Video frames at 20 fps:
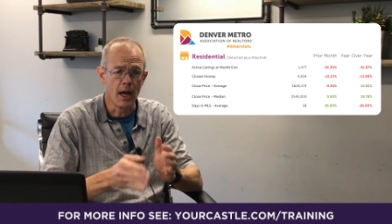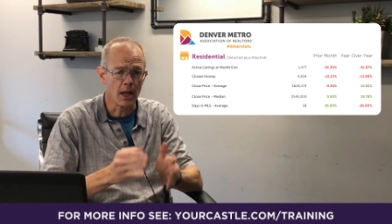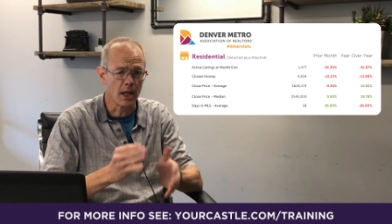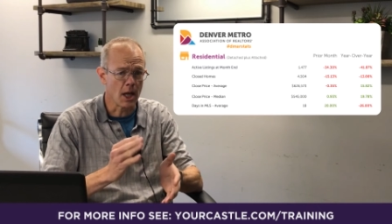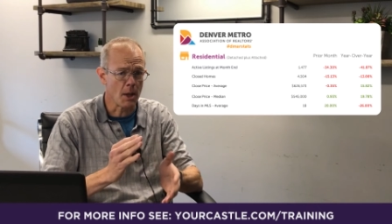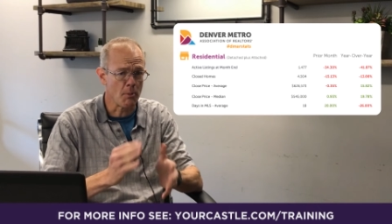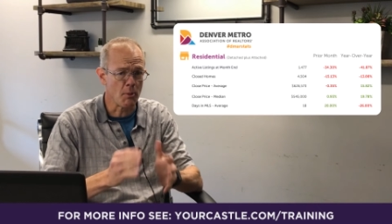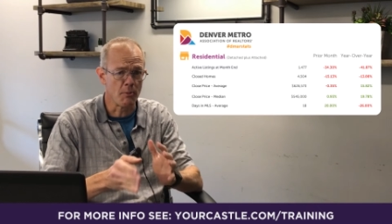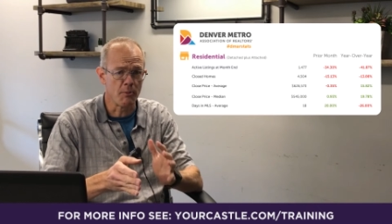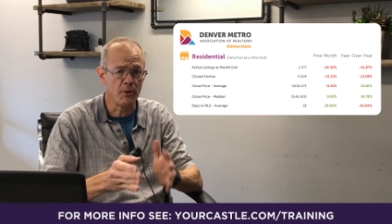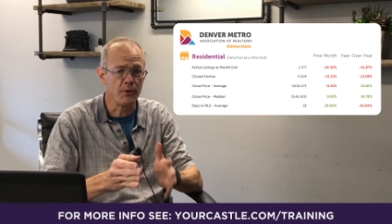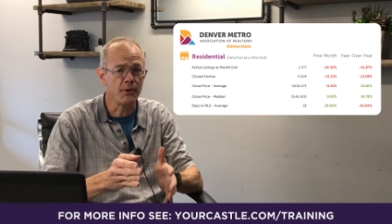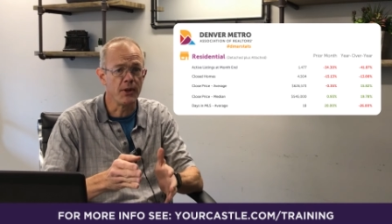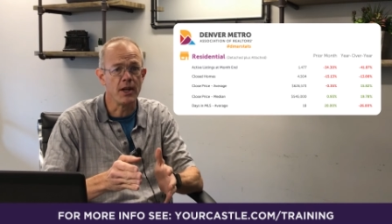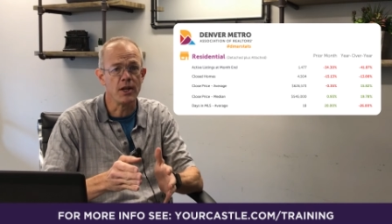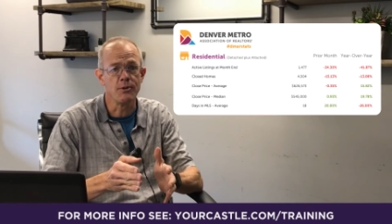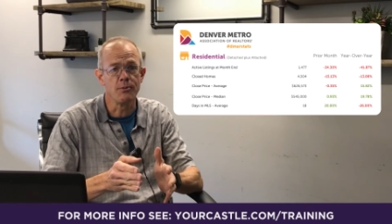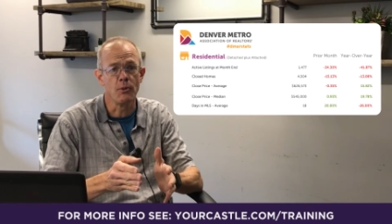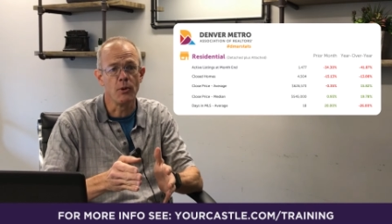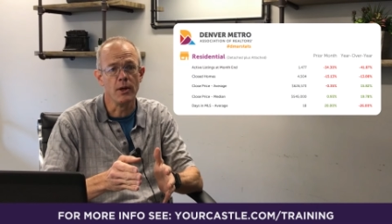a couple
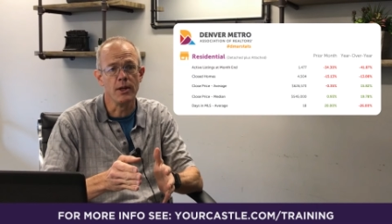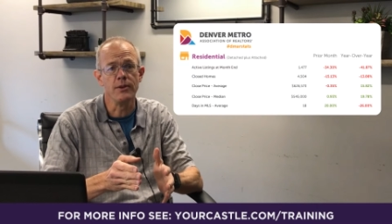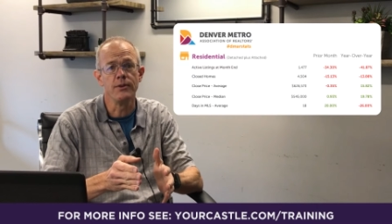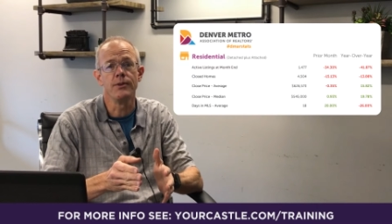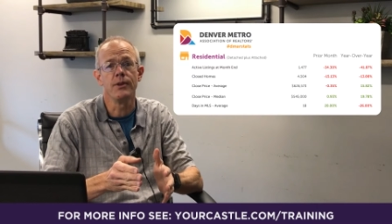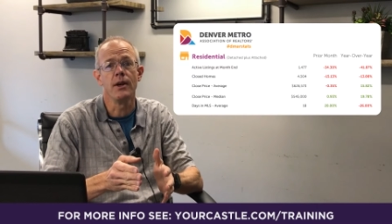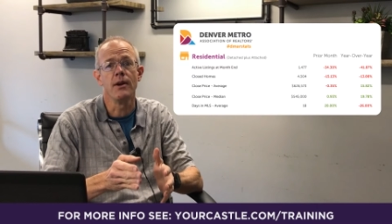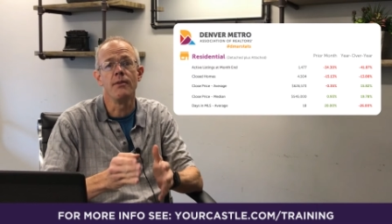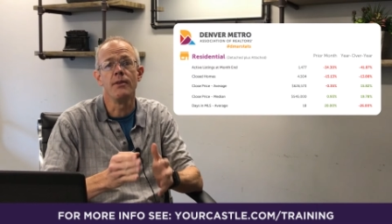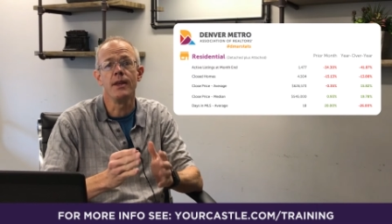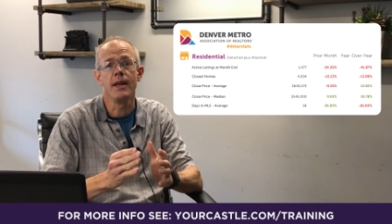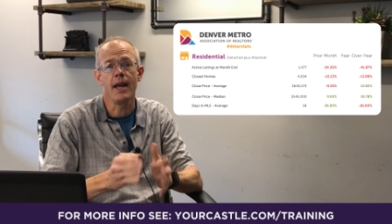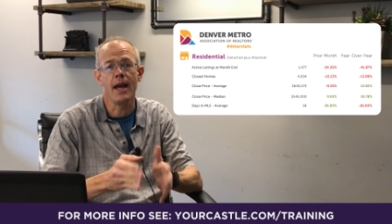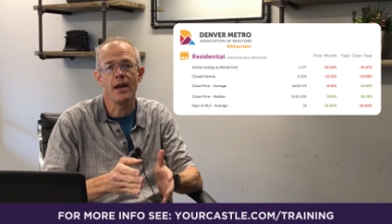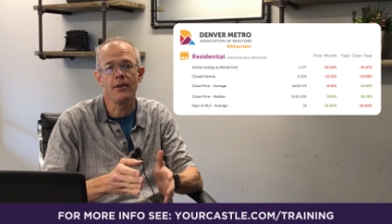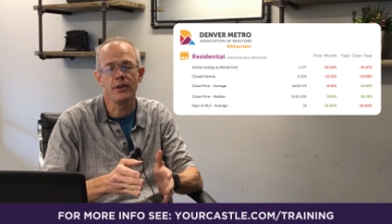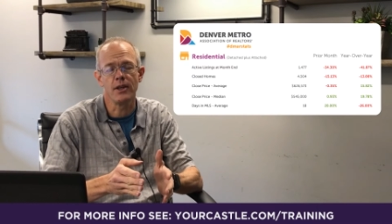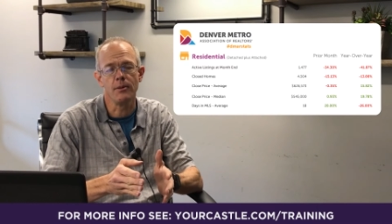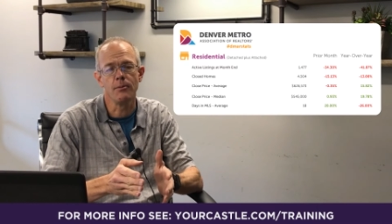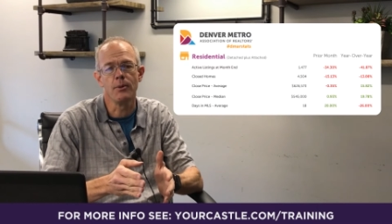percentage points of the
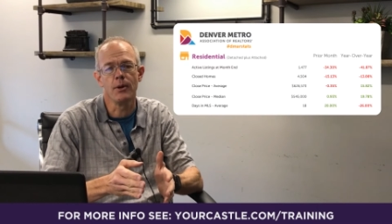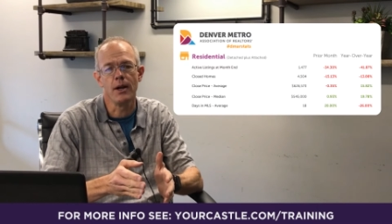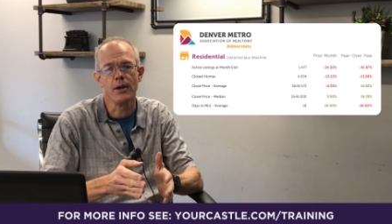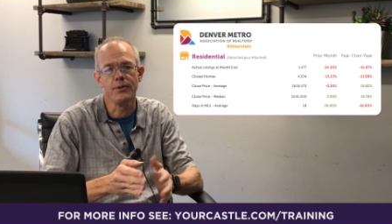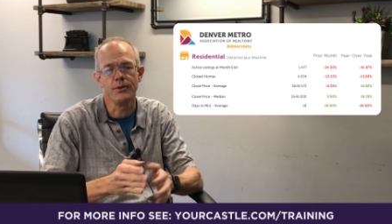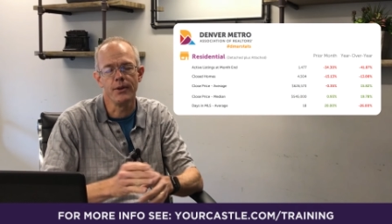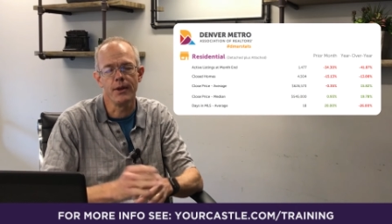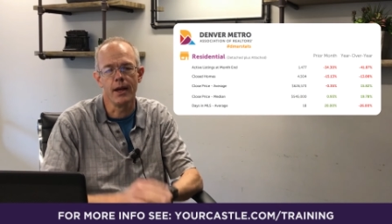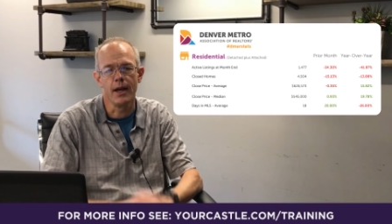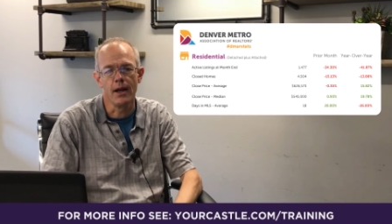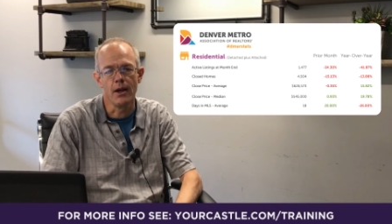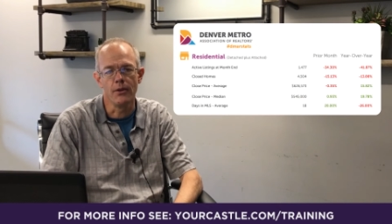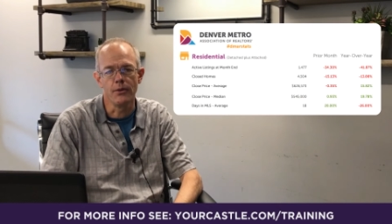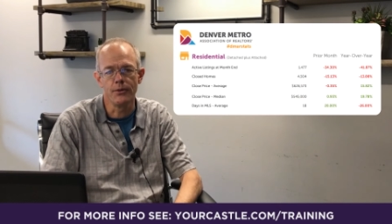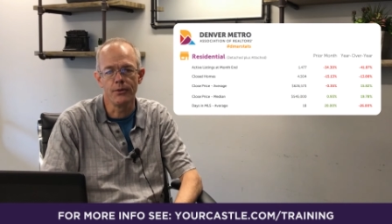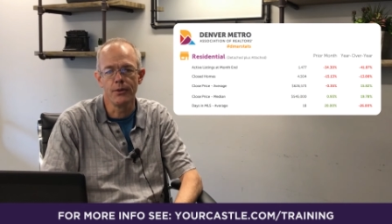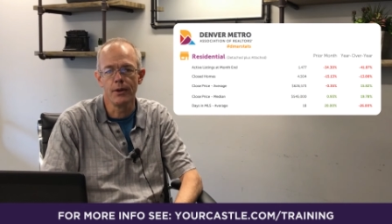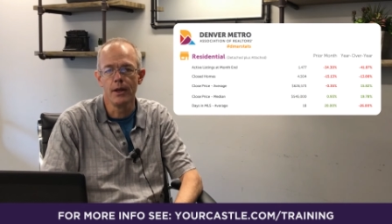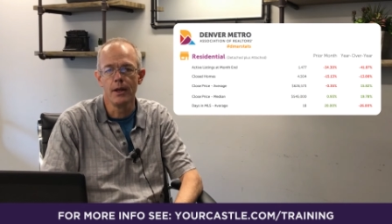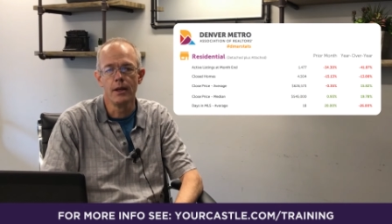asking price of the
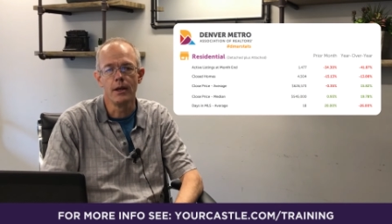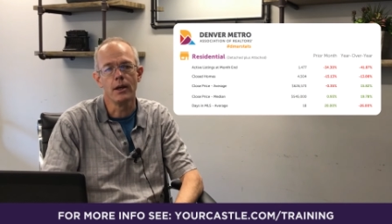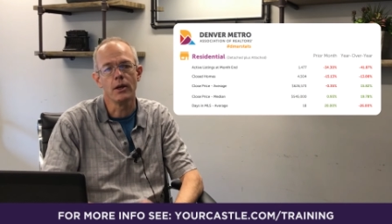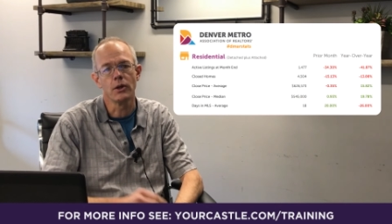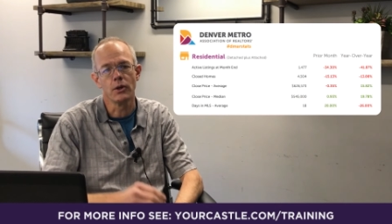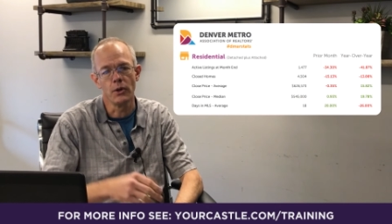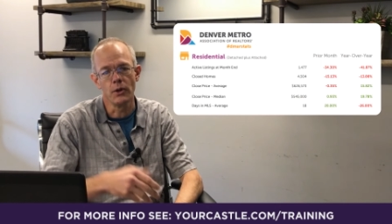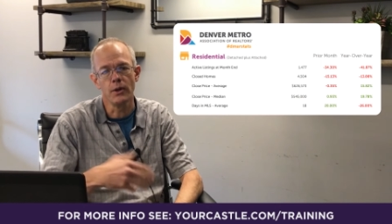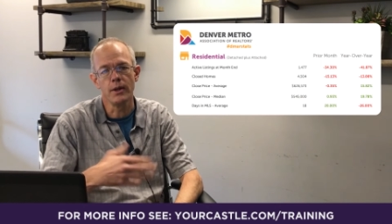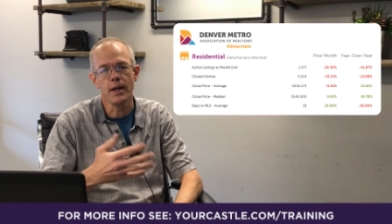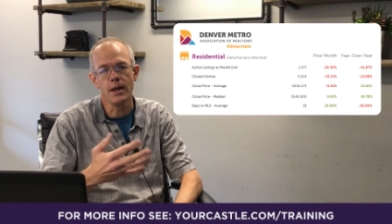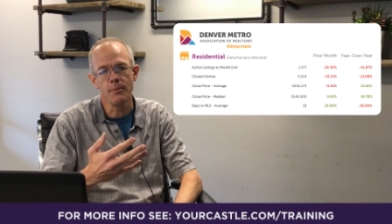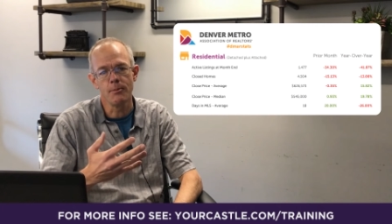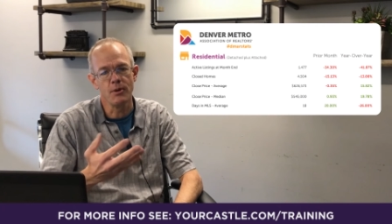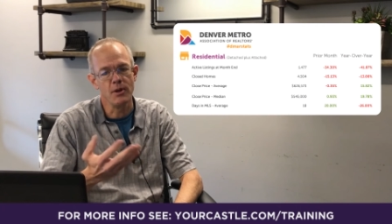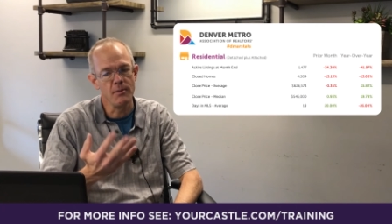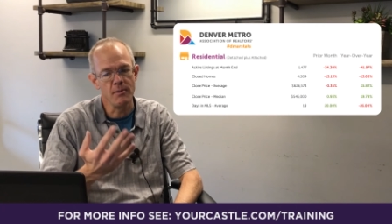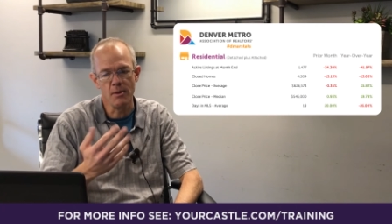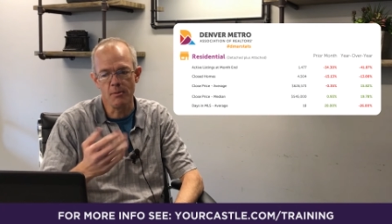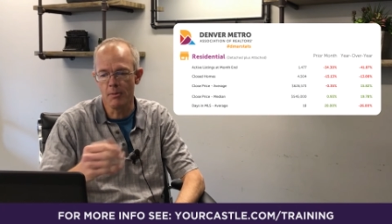house. Currently at a
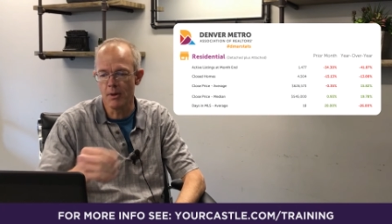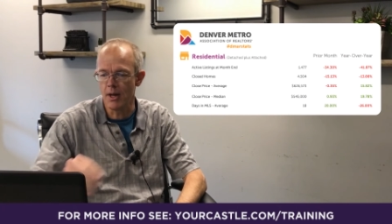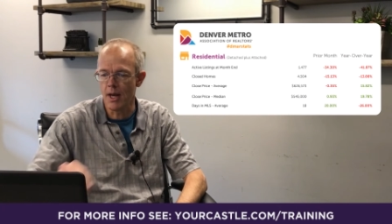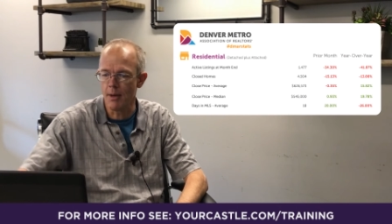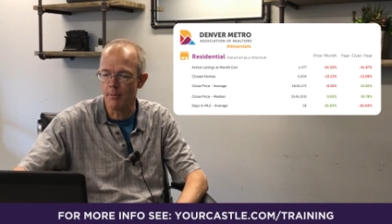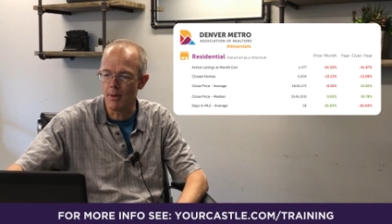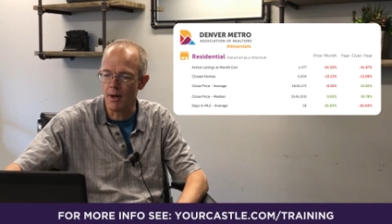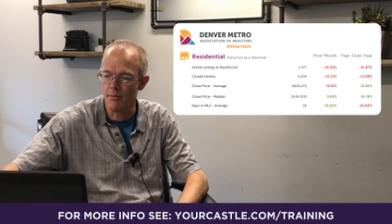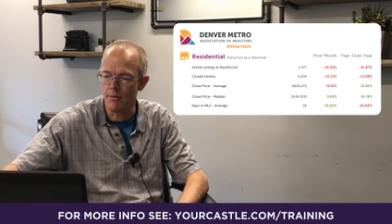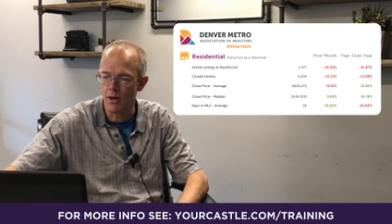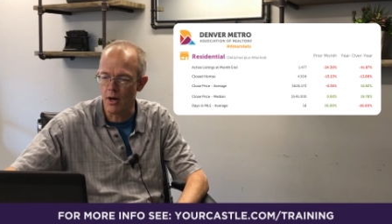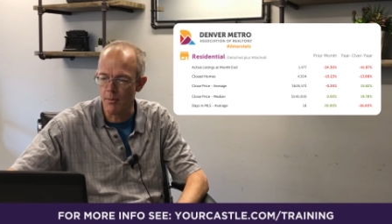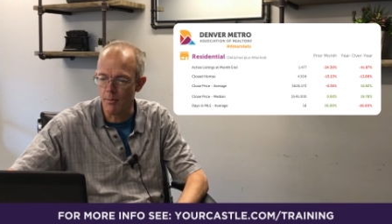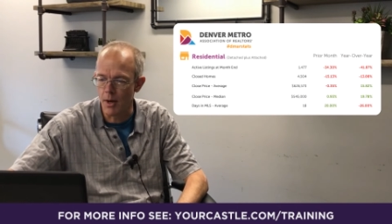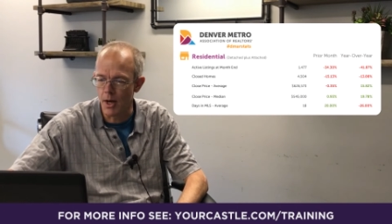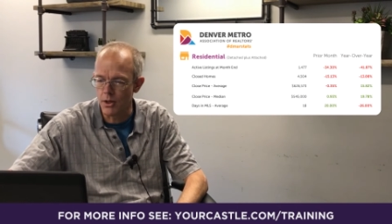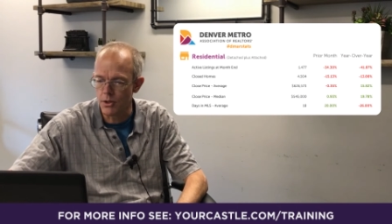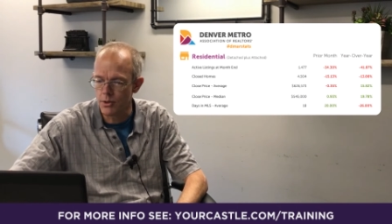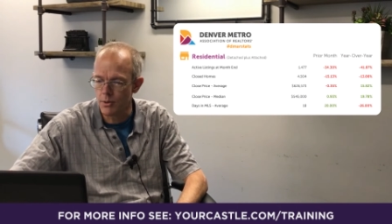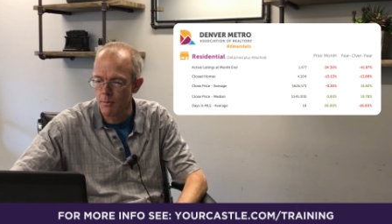premium, but not by very
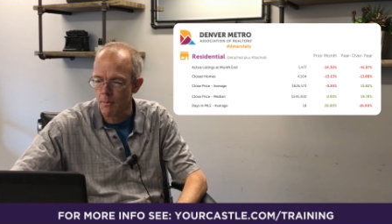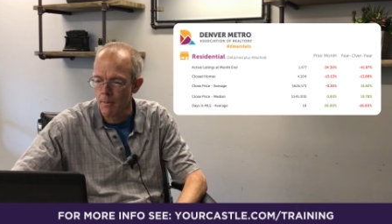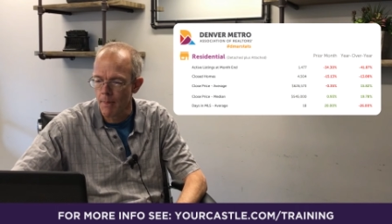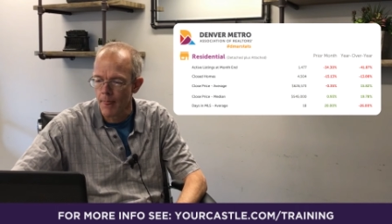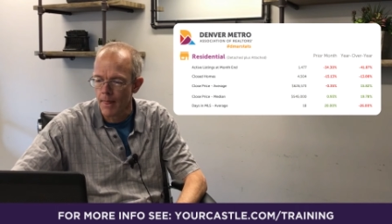much.